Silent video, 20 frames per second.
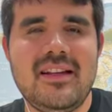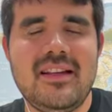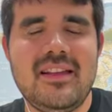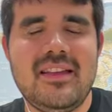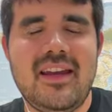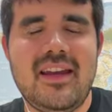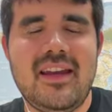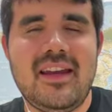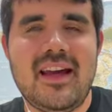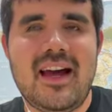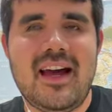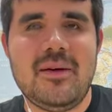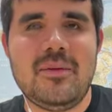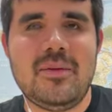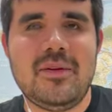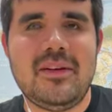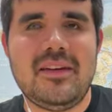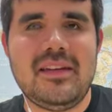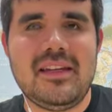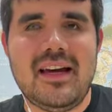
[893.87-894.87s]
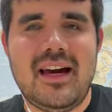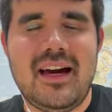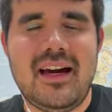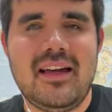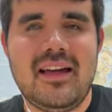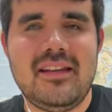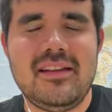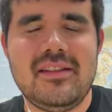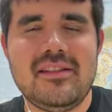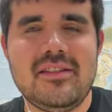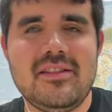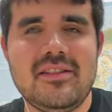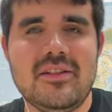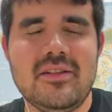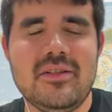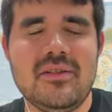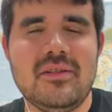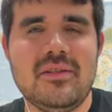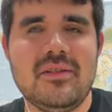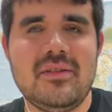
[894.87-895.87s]
then I would not
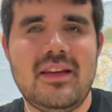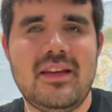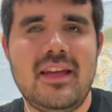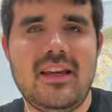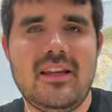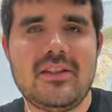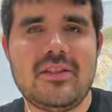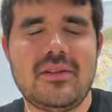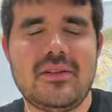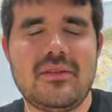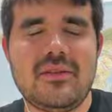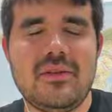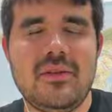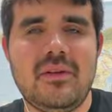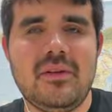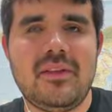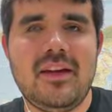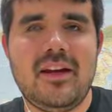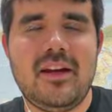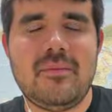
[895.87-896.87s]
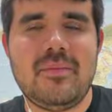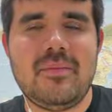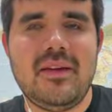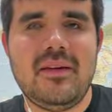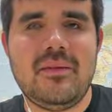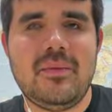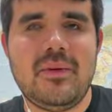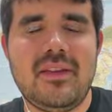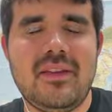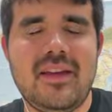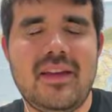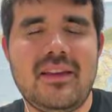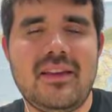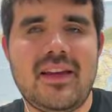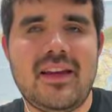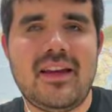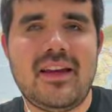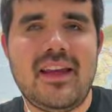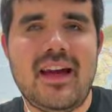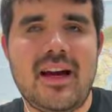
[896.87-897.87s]
do any sort of cold therapy within
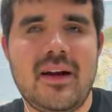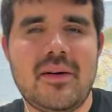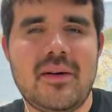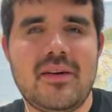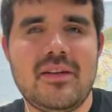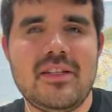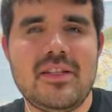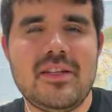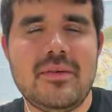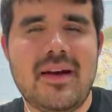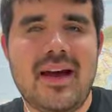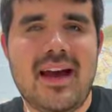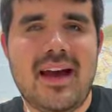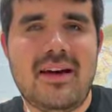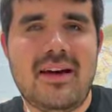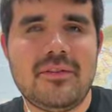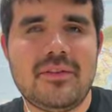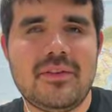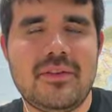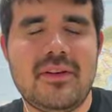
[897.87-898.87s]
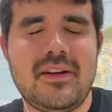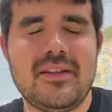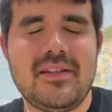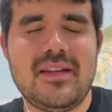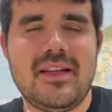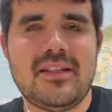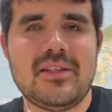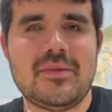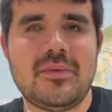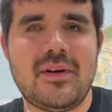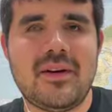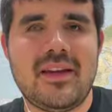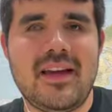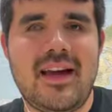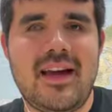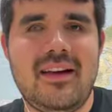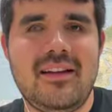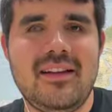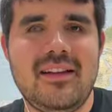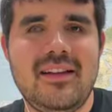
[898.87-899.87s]
like an hour or two after an intense
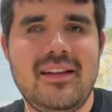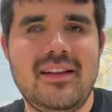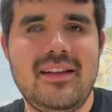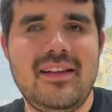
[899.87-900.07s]
workout.